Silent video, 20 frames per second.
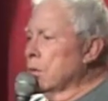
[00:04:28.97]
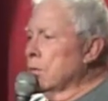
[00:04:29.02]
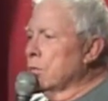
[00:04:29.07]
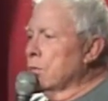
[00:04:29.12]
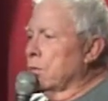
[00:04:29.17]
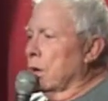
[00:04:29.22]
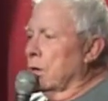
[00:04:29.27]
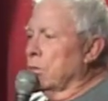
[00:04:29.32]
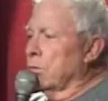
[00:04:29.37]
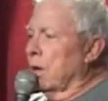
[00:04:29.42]

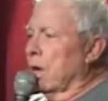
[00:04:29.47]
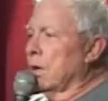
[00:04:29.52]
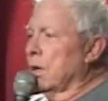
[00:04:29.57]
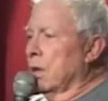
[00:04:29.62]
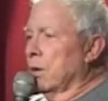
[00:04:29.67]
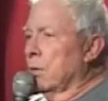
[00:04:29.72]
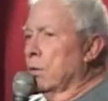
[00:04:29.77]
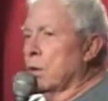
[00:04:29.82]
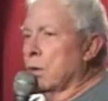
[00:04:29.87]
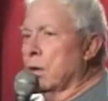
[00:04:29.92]
So I sat
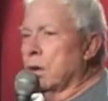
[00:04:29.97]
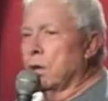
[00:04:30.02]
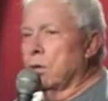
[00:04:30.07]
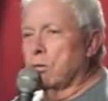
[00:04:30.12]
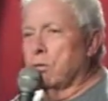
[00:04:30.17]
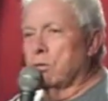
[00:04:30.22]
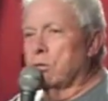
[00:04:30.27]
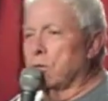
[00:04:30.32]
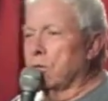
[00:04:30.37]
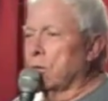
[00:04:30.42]
in the
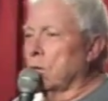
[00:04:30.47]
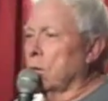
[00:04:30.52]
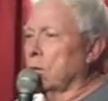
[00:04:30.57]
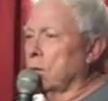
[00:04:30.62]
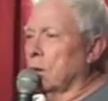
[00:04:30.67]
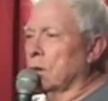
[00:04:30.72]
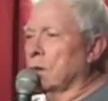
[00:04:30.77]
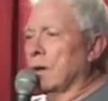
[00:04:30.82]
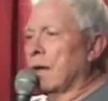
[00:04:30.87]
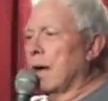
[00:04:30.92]
audience and
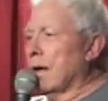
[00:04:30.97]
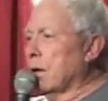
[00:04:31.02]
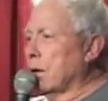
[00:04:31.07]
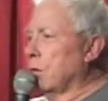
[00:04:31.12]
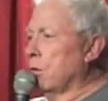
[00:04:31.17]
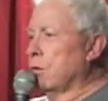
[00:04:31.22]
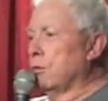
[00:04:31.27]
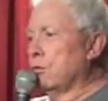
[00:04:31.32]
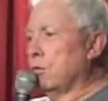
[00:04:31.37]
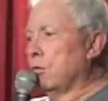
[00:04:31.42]
stole a lot of
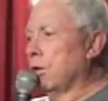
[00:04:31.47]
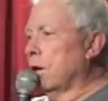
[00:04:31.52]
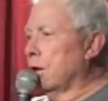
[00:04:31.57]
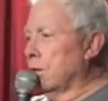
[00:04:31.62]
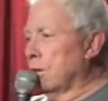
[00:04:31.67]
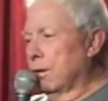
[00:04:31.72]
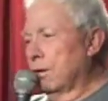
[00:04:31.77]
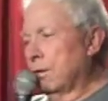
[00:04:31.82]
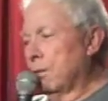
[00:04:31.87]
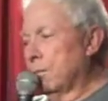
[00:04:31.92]
good shit.